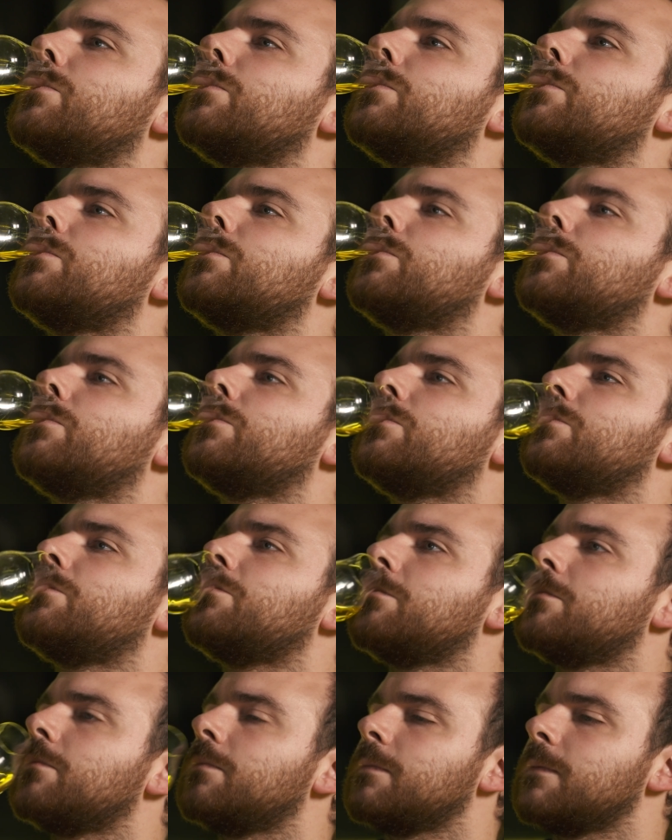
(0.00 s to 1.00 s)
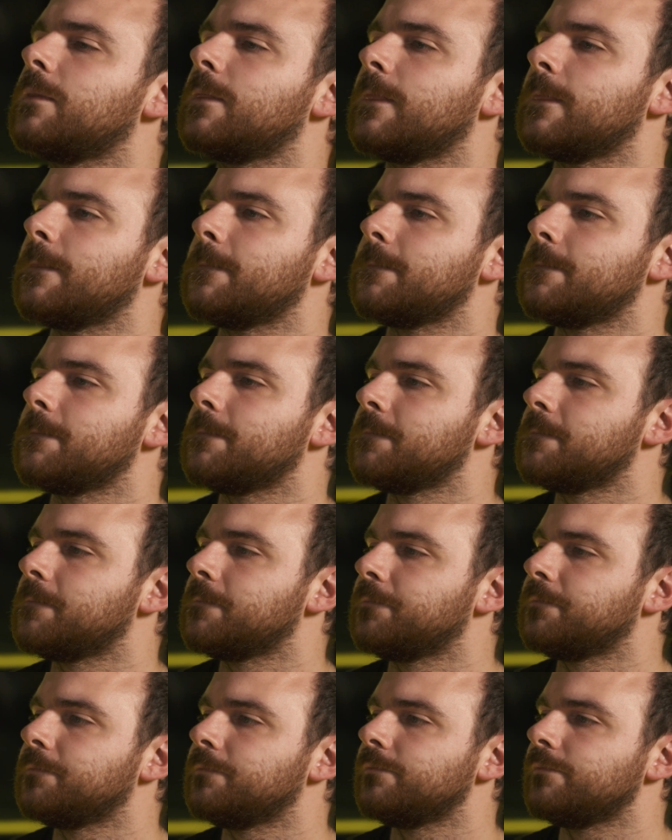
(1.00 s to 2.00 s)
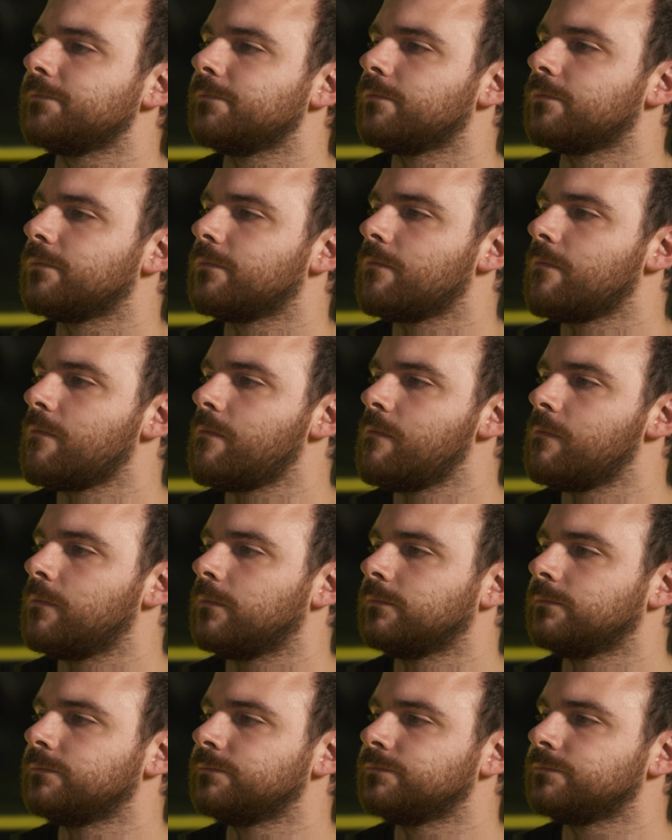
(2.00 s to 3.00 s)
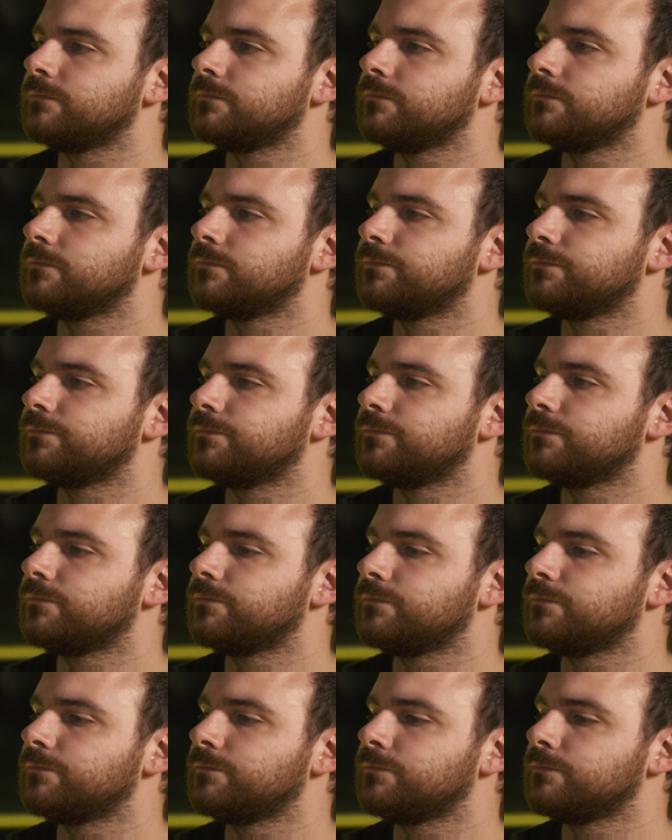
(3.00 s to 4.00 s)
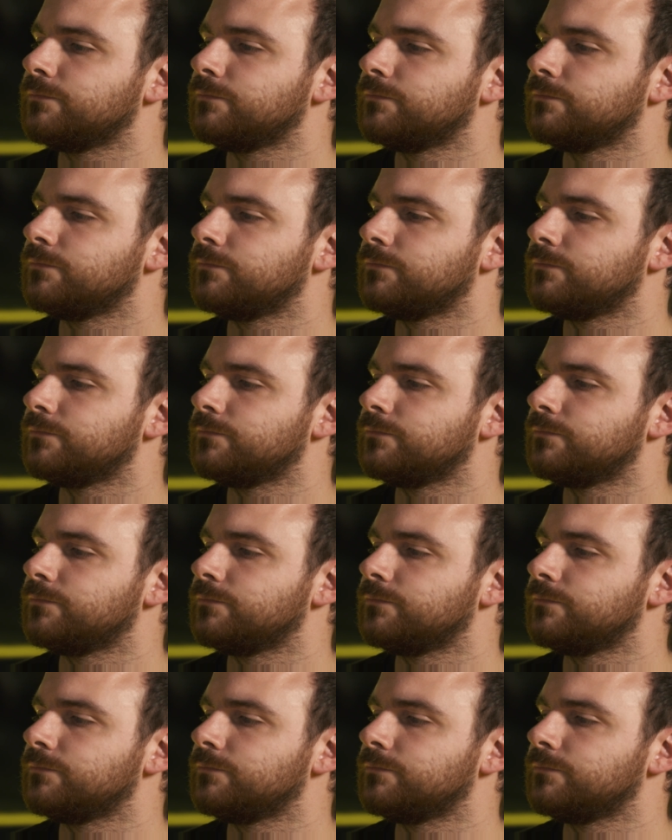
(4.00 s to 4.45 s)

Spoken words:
Nothing is said.